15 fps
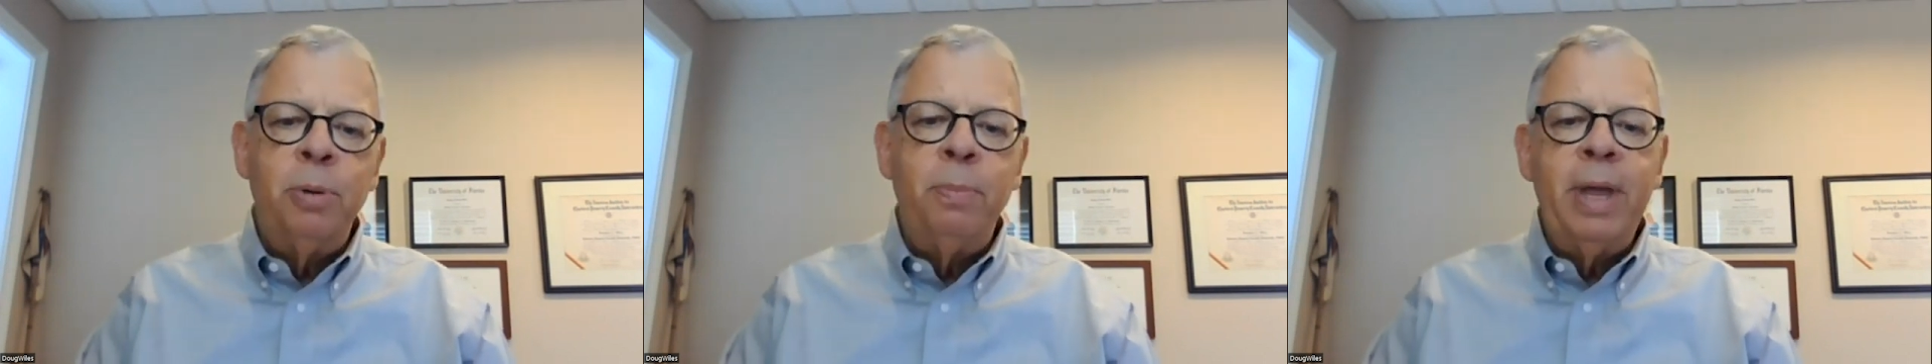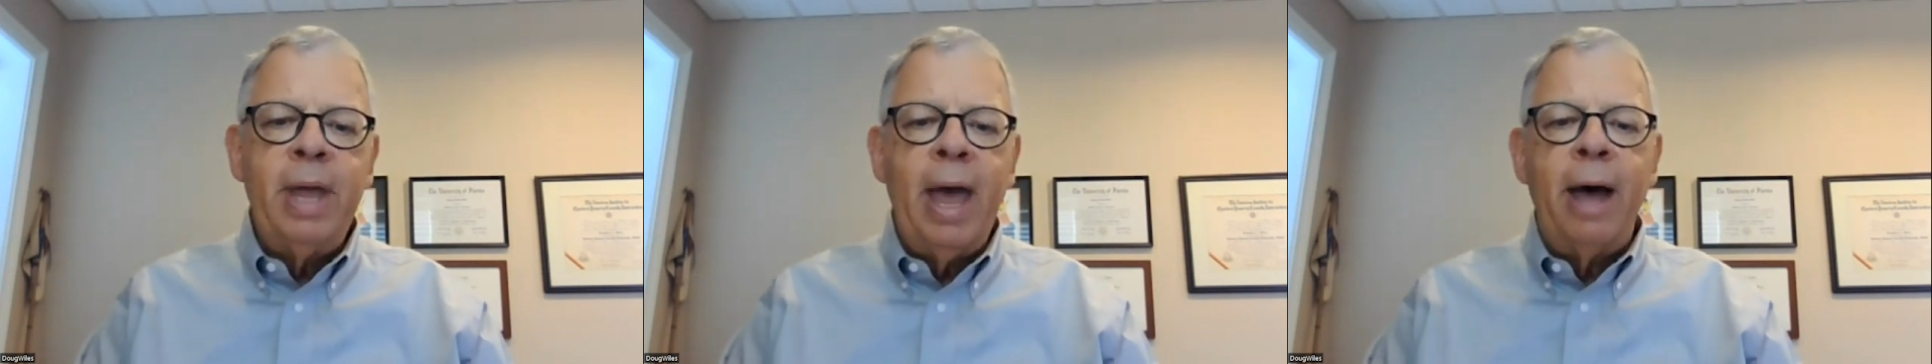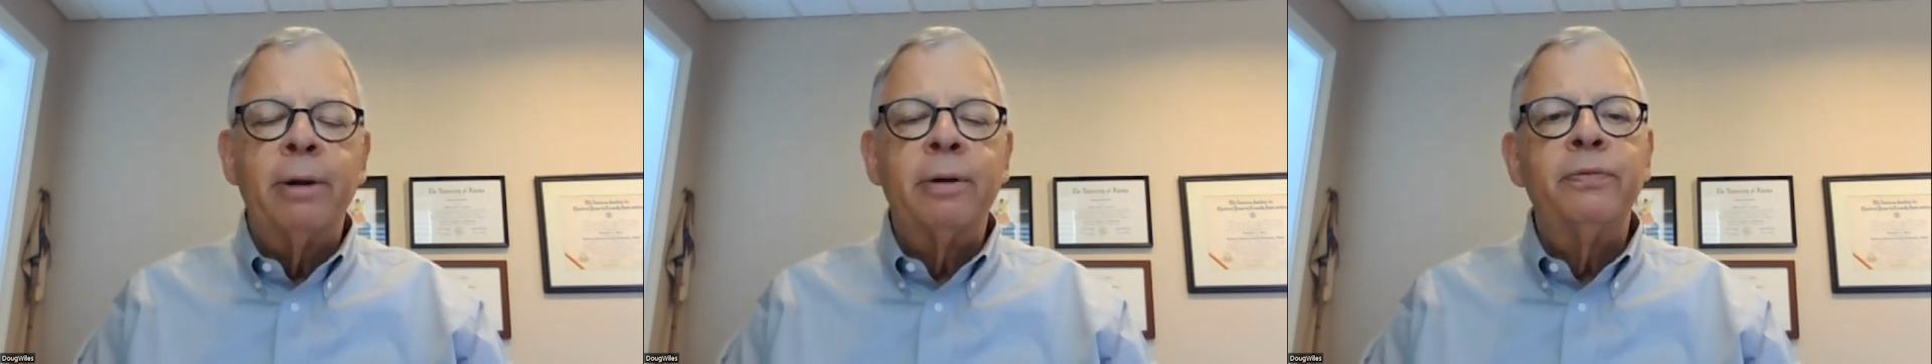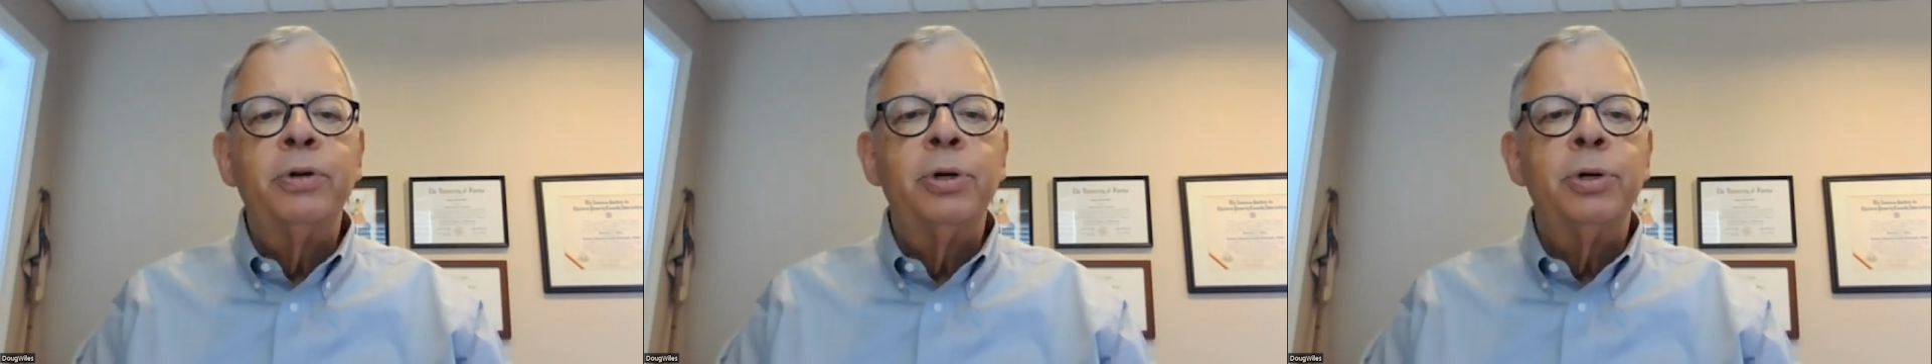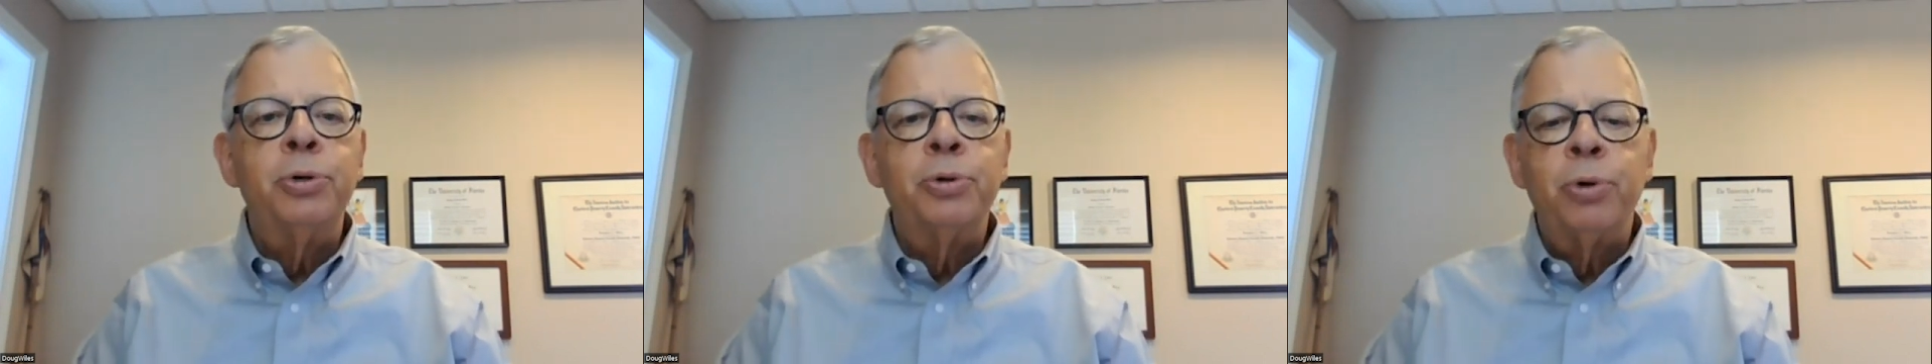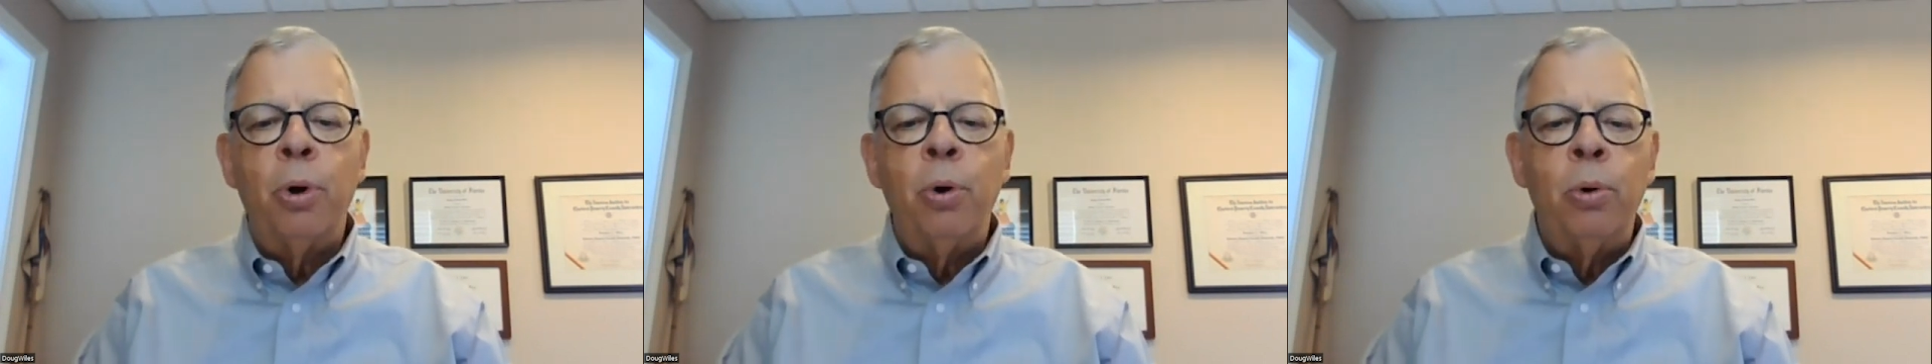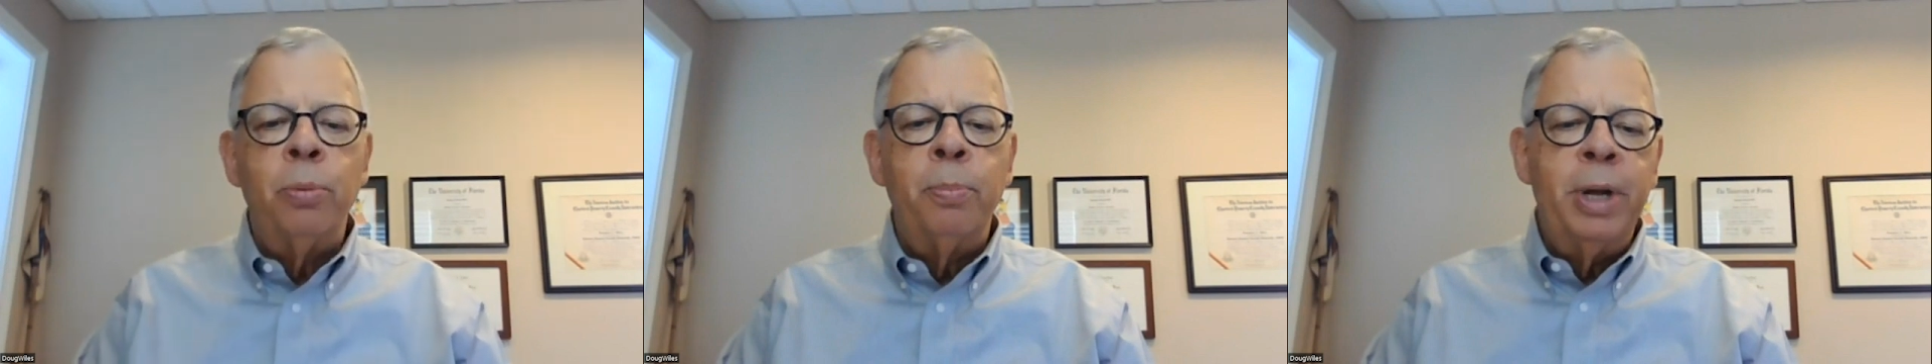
to be out of control.